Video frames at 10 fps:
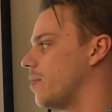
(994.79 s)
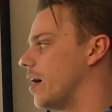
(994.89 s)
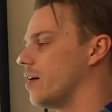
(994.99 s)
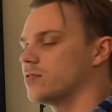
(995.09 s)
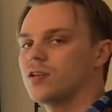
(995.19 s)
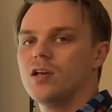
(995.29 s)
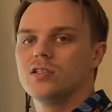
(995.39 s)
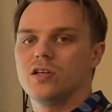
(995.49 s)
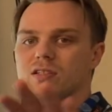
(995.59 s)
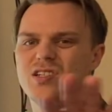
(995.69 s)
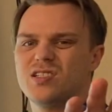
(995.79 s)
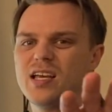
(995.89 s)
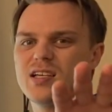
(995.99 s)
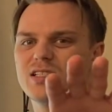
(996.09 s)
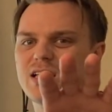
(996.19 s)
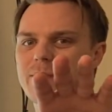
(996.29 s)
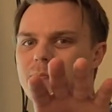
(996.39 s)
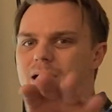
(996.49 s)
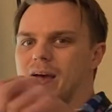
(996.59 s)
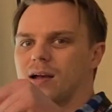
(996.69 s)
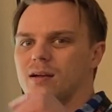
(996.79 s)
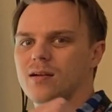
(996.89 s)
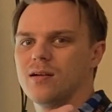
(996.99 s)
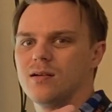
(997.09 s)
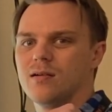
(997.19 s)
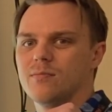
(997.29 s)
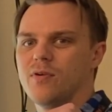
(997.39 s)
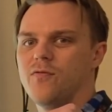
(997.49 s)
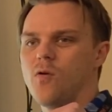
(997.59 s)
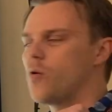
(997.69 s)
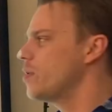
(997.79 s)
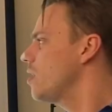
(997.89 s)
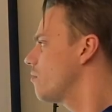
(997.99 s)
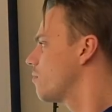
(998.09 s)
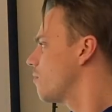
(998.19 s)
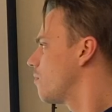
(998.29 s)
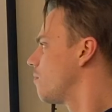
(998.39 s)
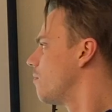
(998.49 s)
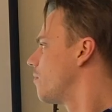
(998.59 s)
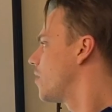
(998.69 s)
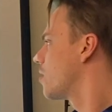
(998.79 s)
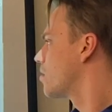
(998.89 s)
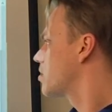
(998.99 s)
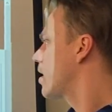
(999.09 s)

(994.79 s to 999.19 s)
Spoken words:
miles? So let's just take a step back before we even figure this